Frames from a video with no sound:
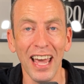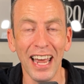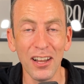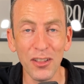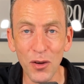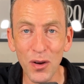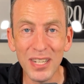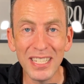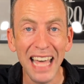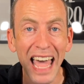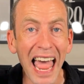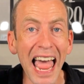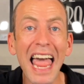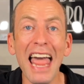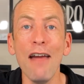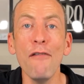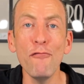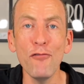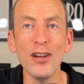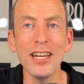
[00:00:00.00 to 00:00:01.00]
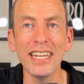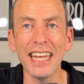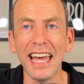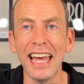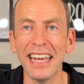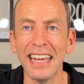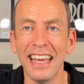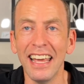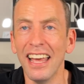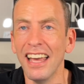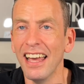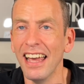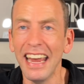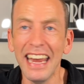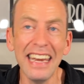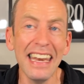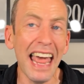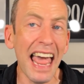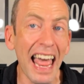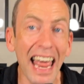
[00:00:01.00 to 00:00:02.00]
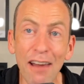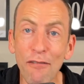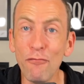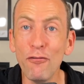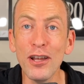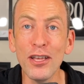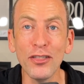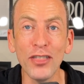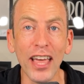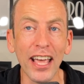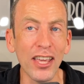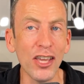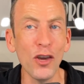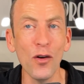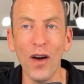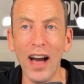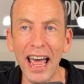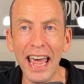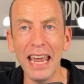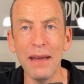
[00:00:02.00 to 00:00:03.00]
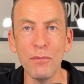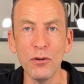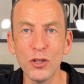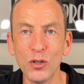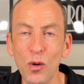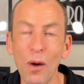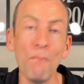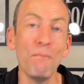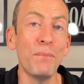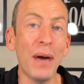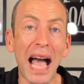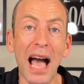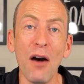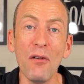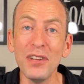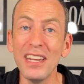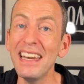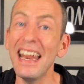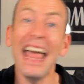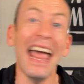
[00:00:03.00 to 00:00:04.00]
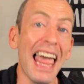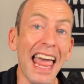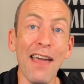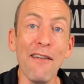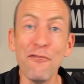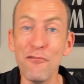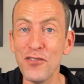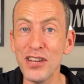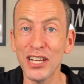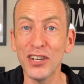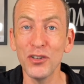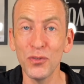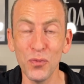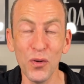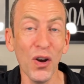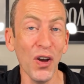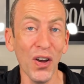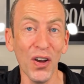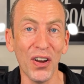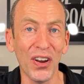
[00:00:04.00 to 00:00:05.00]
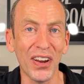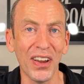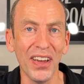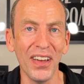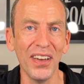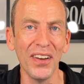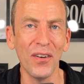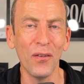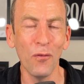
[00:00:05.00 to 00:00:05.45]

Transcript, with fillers: In other words, that every day, in everything, you are able to abound in every good work.